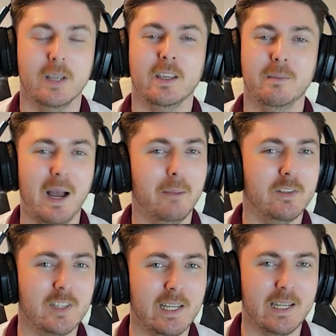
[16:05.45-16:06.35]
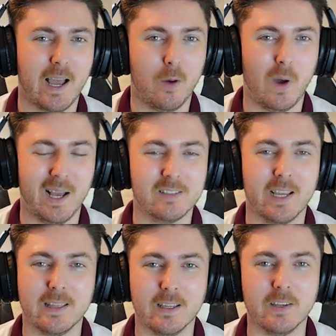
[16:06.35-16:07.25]
You might be seeing now why I
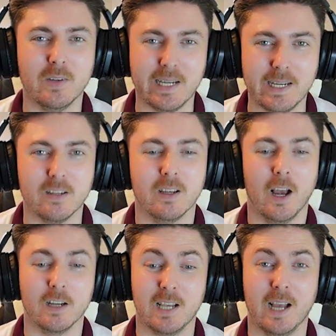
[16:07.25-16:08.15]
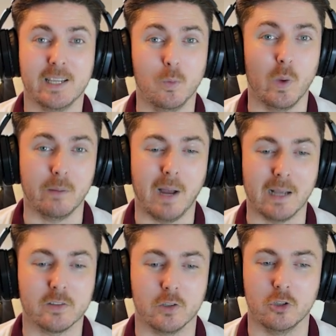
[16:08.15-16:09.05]
say that you need attacking wing
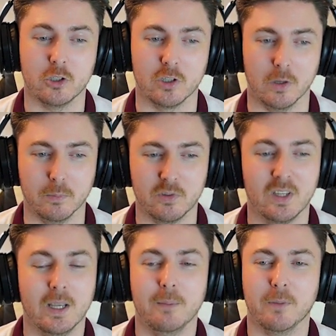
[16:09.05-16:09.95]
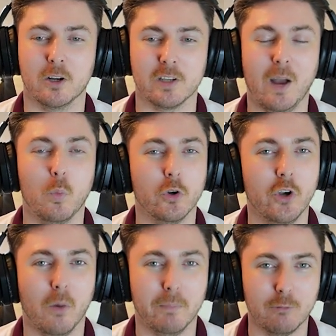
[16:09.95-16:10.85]
backs as your subs, because I would
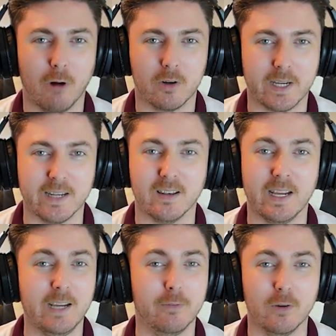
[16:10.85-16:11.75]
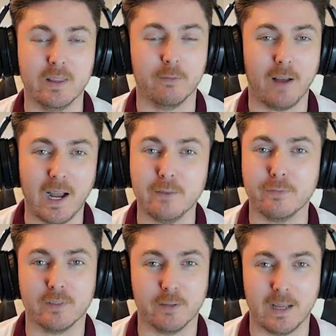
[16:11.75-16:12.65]
not be rocking either in the
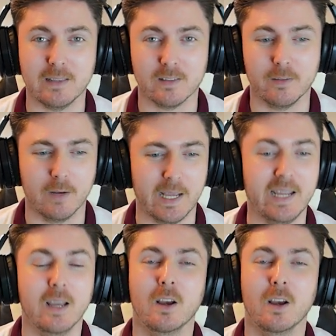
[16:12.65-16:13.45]
5 defensively